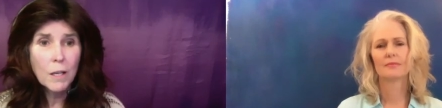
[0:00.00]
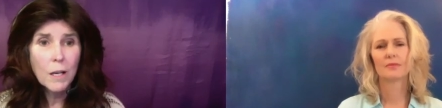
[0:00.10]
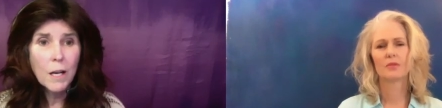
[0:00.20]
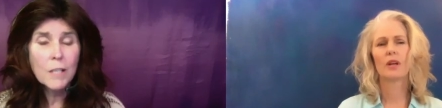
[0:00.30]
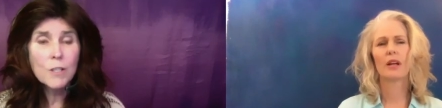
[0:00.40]

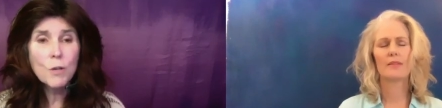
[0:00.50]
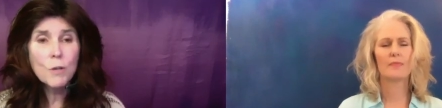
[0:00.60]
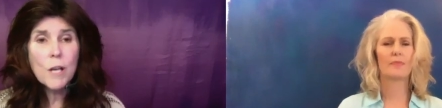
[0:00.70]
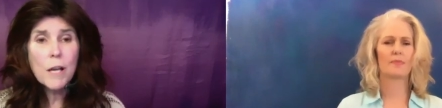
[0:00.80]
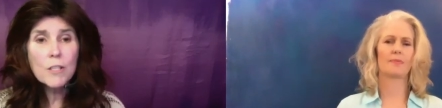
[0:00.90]
Speaker 1: Right. And so
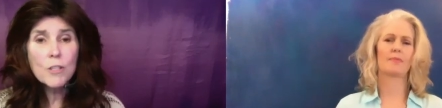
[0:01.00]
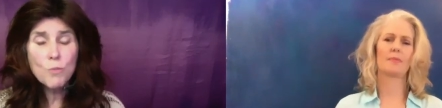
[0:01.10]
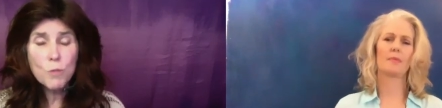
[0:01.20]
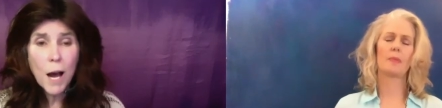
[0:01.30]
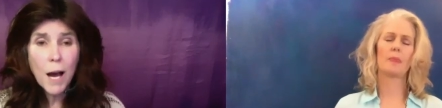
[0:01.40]
it takes
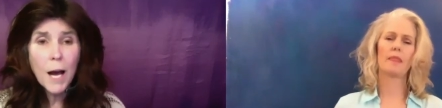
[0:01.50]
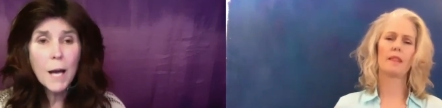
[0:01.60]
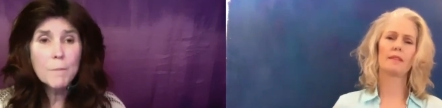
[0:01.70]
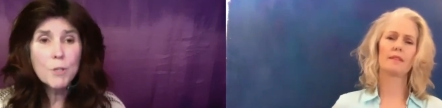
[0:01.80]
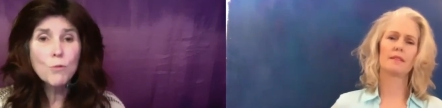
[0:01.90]

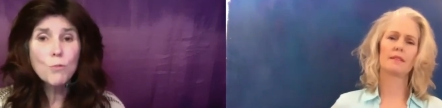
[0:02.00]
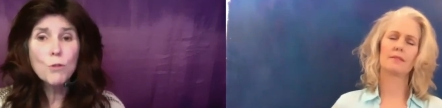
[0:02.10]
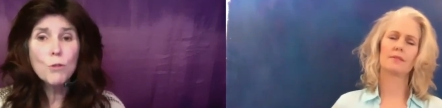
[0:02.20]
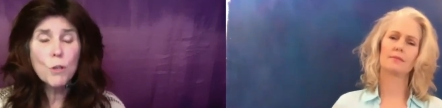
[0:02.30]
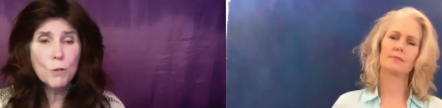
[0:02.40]
time to
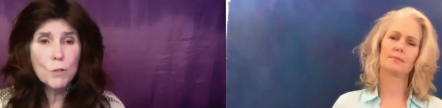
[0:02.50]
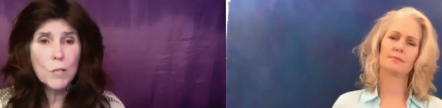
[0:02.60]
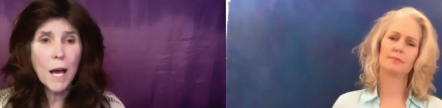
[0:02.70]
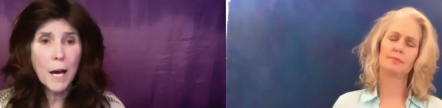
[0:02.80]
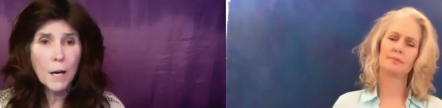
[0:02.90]
root those
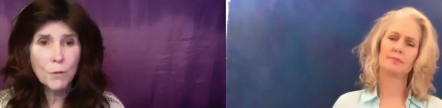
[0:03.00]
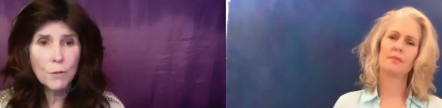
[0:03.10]
out.